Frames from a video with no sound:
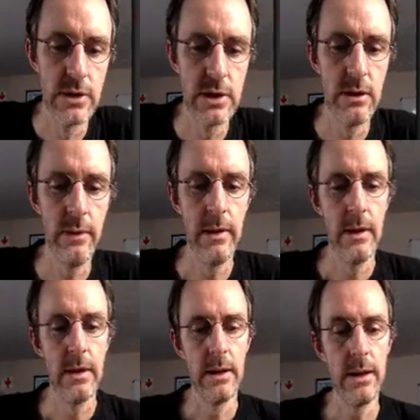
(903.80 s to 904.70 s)
a shell.
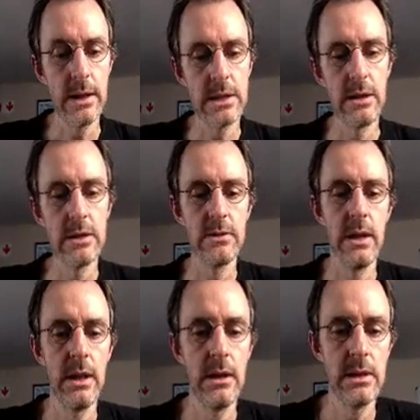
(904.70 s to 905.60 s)
Now that shell is
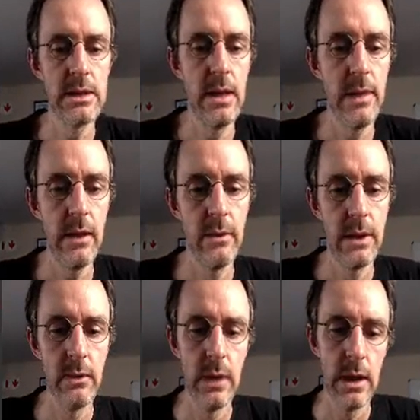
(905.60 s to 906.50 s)
running the same like we
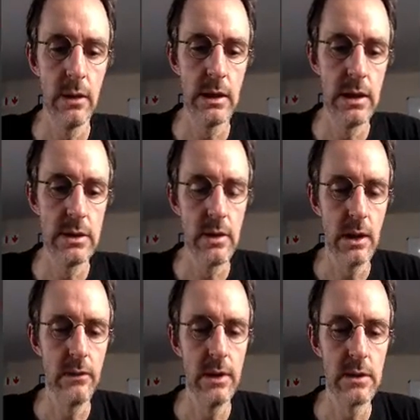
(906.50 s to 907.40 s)
did when I logged in
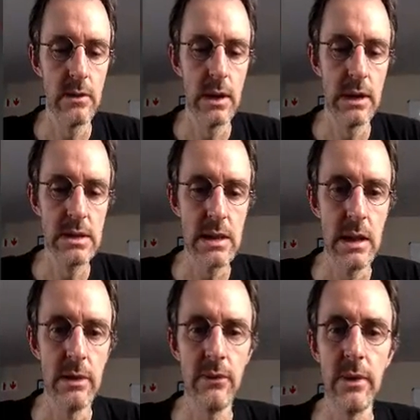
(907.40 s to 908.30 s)
interactively. It's running
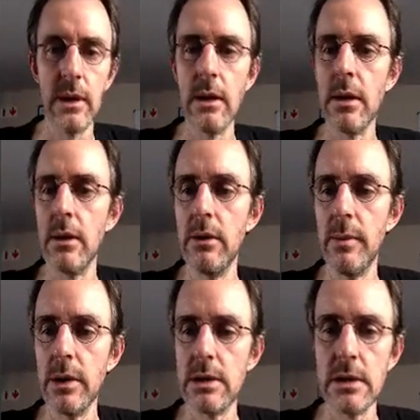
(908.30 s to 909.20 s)
inside of the
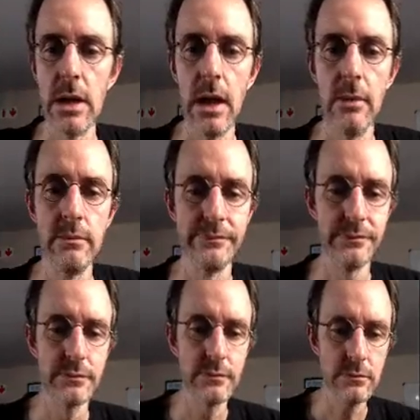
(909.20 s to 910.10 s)
remote
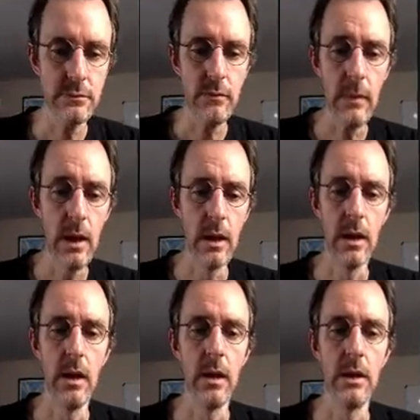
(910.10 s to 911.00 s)

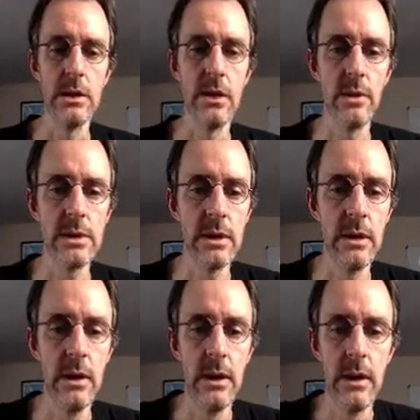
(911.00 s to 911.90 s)

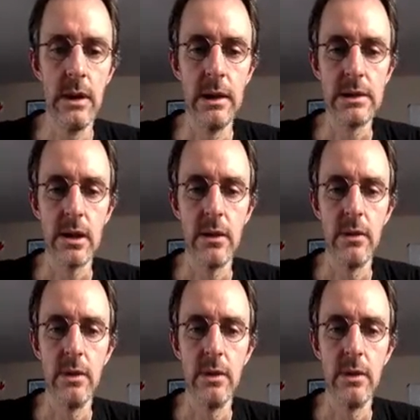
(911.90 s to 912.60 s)
interpreter. Let's go and